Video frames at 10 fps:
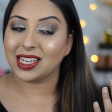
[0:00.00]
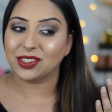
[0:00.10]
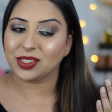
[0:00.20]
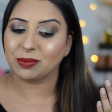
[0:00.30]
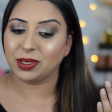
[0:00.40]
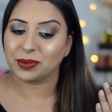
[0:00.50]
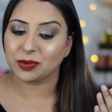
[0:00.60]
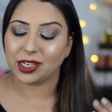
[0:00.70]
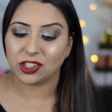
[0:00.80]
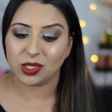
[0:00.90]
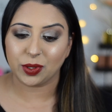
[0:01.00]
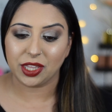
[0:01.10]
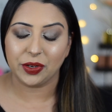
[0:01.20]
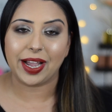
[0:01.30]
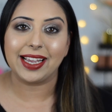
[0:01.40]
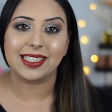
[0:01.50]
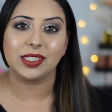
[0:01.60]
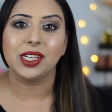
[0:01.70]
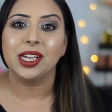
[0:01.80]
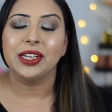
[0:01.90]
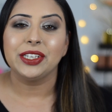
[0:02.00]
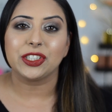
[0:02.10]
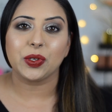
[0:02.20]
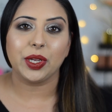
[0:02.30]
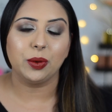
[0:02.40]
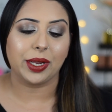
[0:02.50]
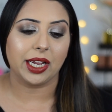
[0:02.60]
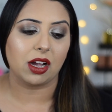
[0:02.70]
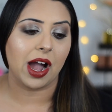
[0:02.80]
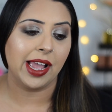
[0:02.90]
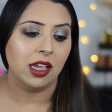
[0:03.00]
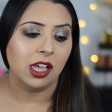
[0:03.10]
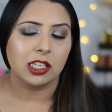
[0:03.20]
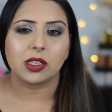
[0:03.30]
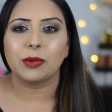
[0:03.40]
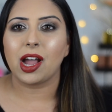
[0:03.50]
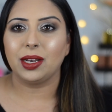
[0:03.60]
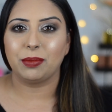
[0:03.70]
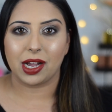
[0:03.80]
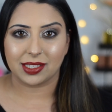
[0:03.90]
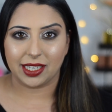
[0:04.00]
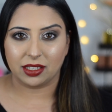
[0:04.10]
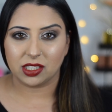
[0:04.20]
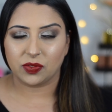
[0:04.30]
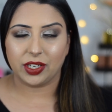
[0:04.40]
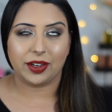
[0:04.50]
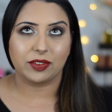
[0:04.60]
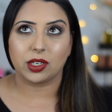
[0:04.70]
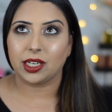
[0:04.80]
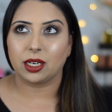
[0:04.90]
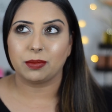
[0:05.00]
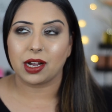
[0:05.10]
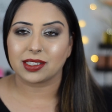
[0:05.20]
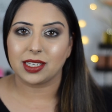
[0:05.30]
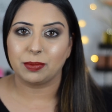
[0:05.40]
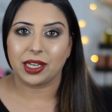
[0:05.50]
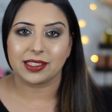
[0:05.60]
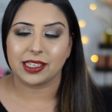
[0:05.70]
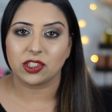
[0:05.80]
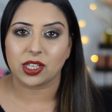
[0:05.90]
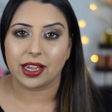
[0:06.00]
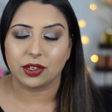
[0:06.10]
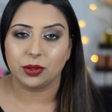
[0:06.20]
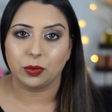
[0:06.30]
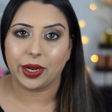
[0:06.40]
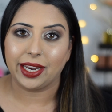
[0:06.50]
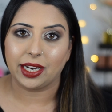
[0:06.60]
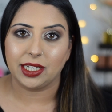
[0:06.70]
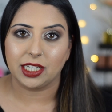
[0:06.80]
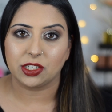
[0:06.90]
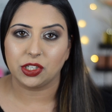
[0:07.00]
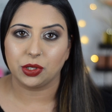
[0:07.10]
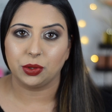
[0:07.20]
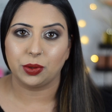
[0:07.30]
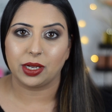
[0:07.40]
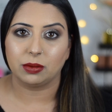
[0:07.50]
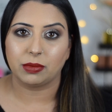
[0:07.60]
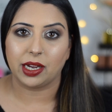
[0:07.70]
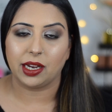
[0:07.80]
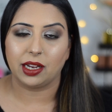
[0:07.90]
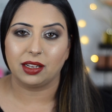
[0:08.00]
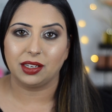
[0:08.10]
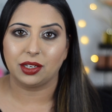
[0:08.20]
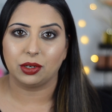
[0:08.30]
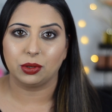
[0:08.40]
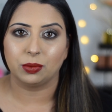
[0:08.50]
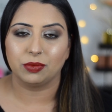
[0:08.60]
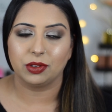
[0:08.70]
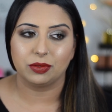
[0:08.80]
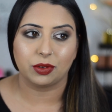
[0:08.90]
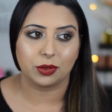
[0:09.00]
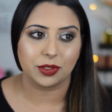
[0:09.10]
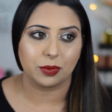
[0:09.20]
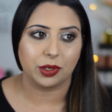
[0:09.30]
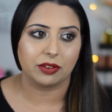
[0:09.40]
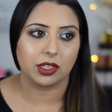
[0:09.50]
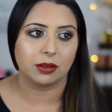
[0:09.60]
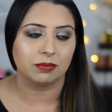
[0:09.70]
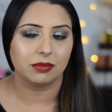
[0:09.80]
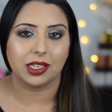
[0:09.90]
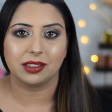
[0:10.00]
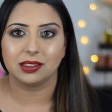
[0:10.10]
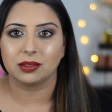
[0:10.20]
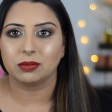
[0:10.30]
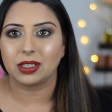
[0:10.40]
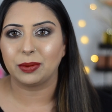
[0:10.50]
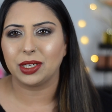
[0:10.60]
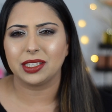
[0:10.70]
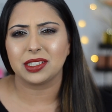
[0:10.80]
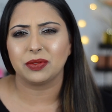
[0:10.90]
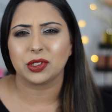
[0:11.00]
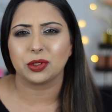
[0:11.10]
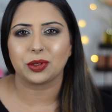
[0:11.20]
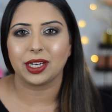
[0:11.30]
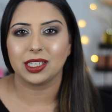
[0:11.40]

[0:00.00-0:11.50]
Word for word: do some lip swatches with you guys and show you what I got. So I'm not unboxing in this video. I've already unboxed it because I couldn't wait. I needed to do my, you know, photos and whatever. And I mean, I didn't even do